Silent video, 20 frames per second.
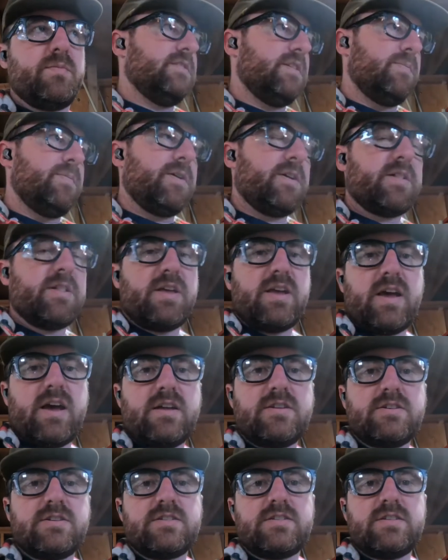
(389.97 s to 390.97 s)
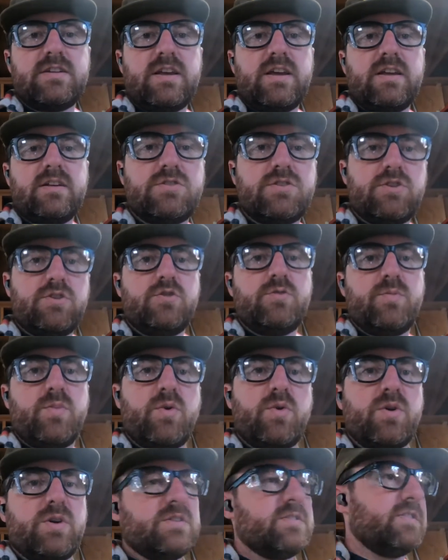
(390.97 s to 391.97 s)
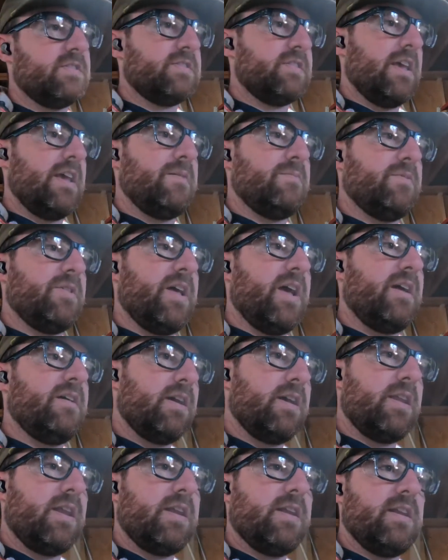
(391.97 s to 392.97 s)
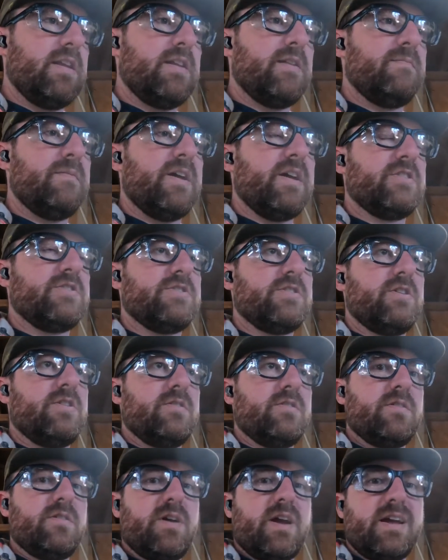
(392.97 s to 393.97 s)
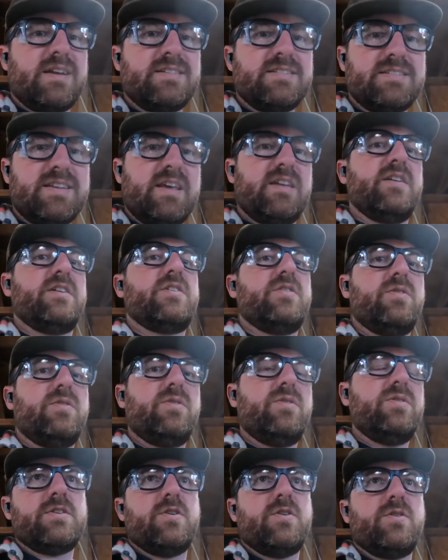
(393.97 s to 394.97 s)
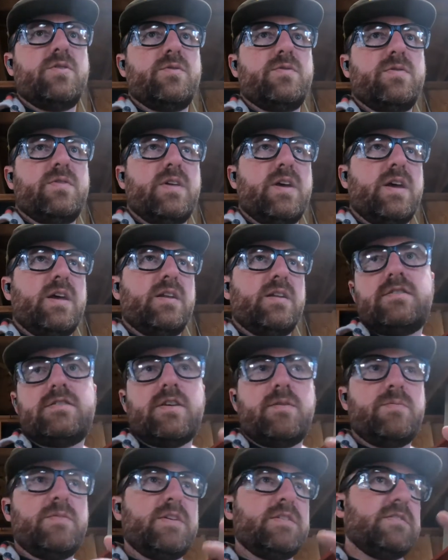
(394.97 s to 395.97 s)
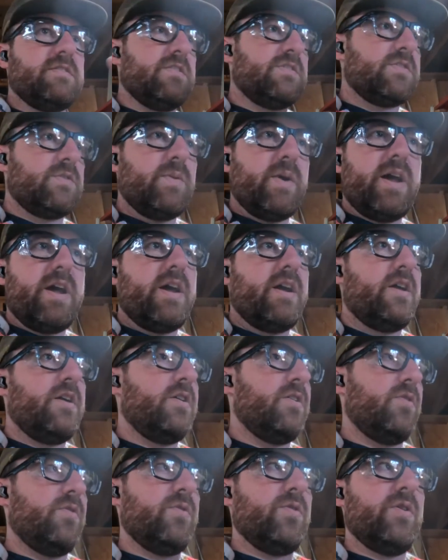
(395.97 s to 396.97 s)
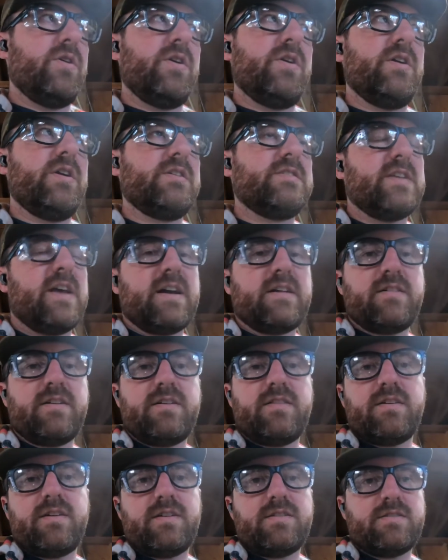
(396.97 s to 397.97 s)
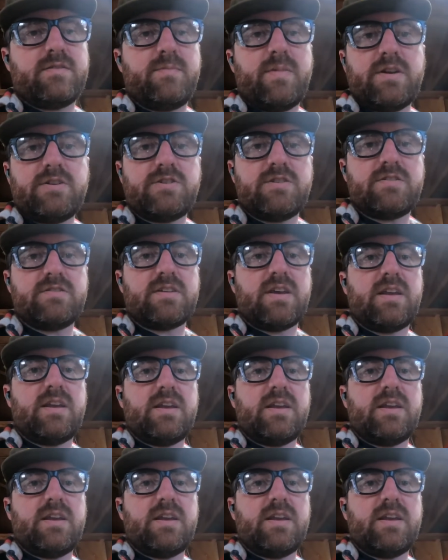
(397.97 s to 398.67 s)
Typically, I just need 2 boards the same length, and I need to make sure they're identical so that something's a square or exactly the dimensions I